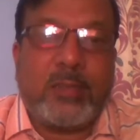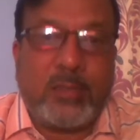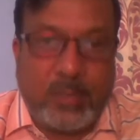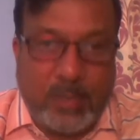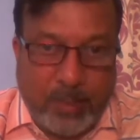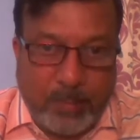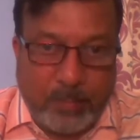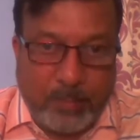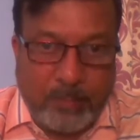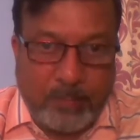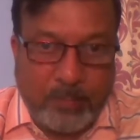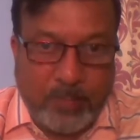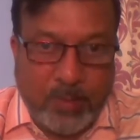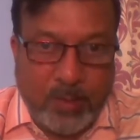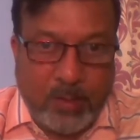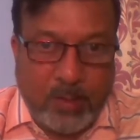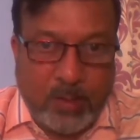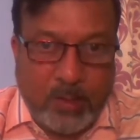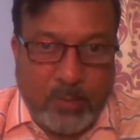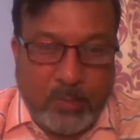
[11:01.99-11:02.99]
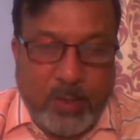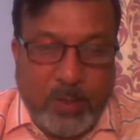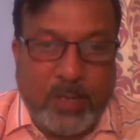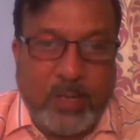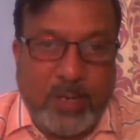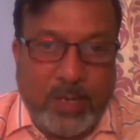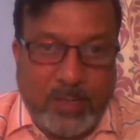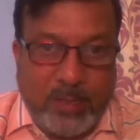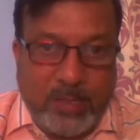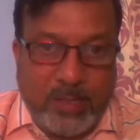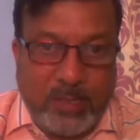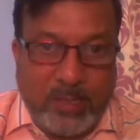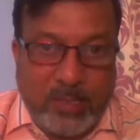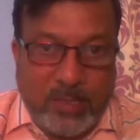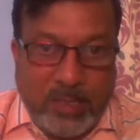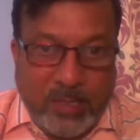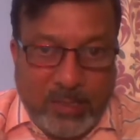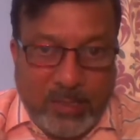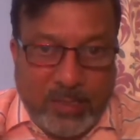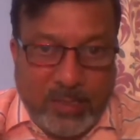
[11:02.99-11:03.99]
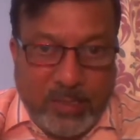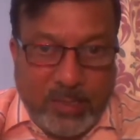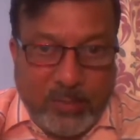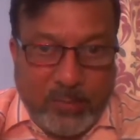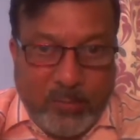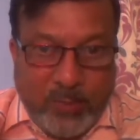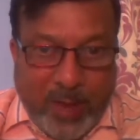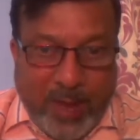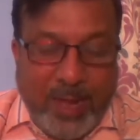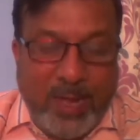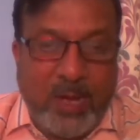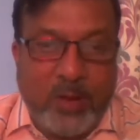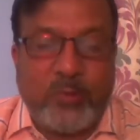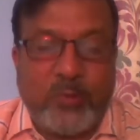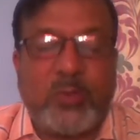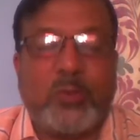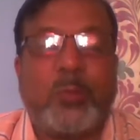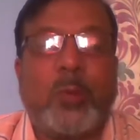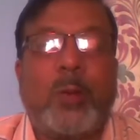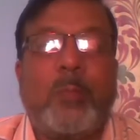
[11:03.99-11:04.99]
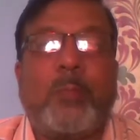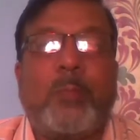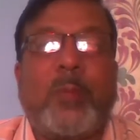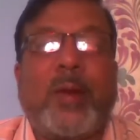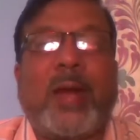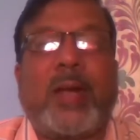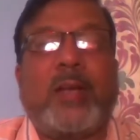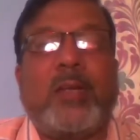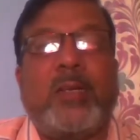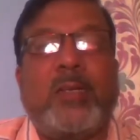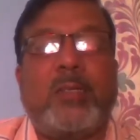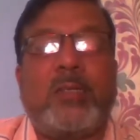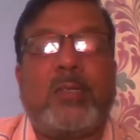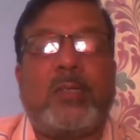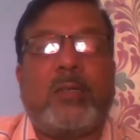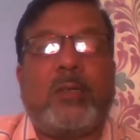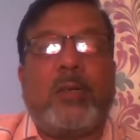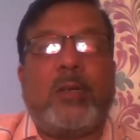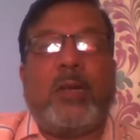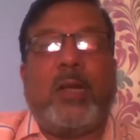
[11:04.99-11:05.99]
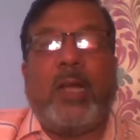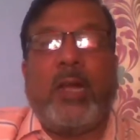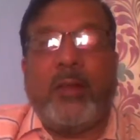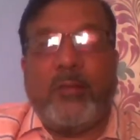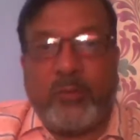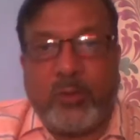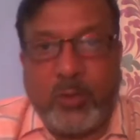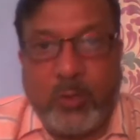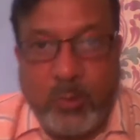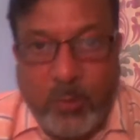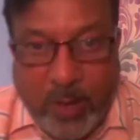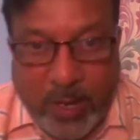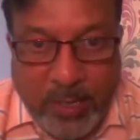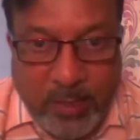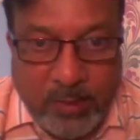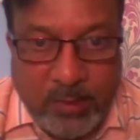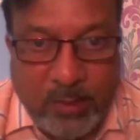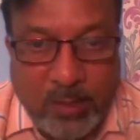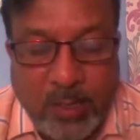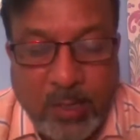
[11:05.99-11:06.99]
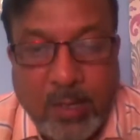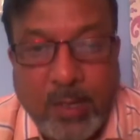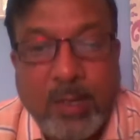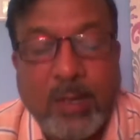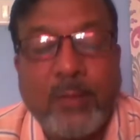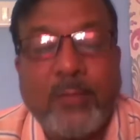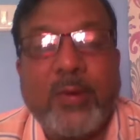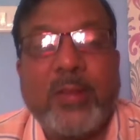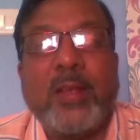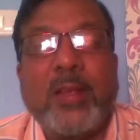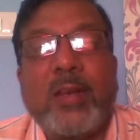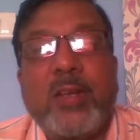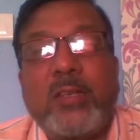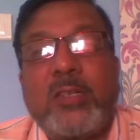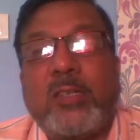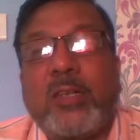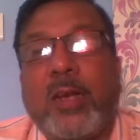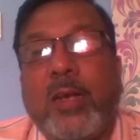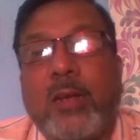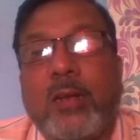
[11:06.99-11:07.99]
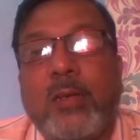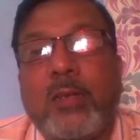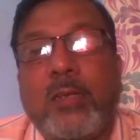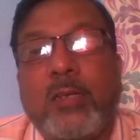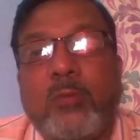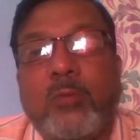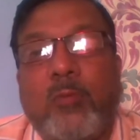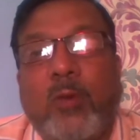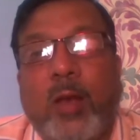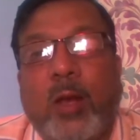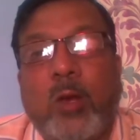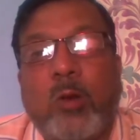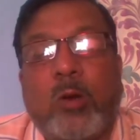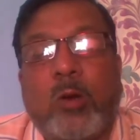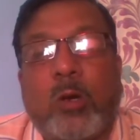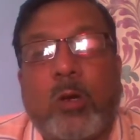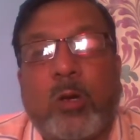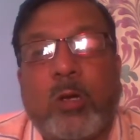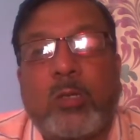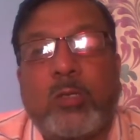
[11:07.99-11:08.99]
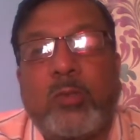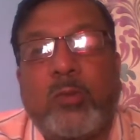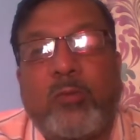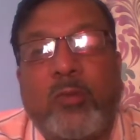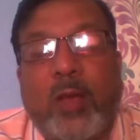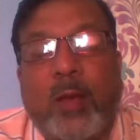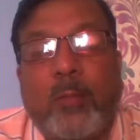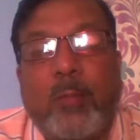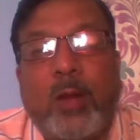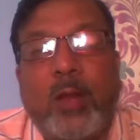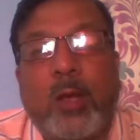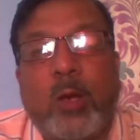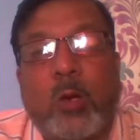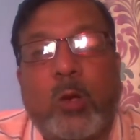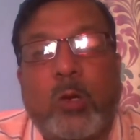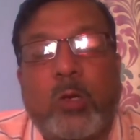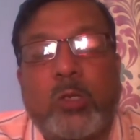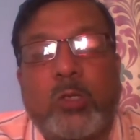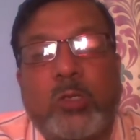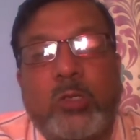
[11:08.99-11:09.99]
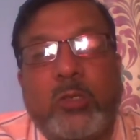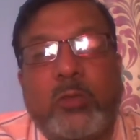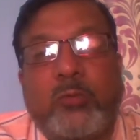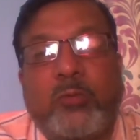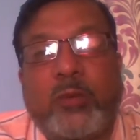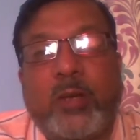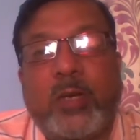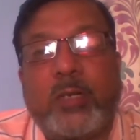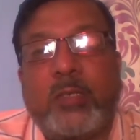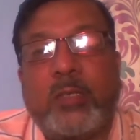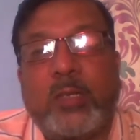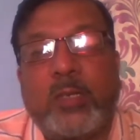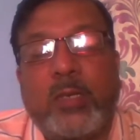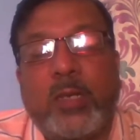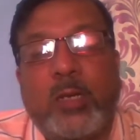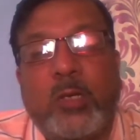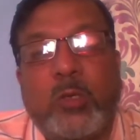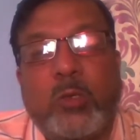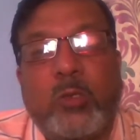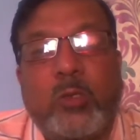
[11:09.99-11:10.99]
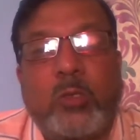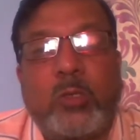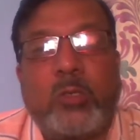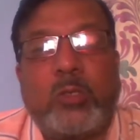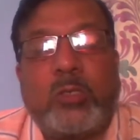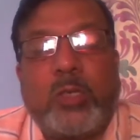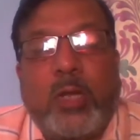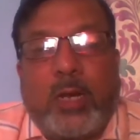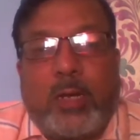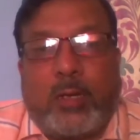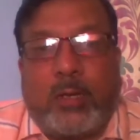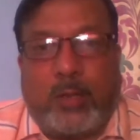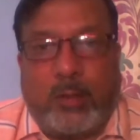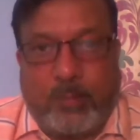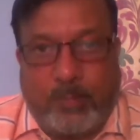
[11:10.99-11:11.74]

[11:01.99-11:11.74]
them, whether that this value has been practiced individual wise, whether he's taken this value across the family, across to the friends, and then to the society.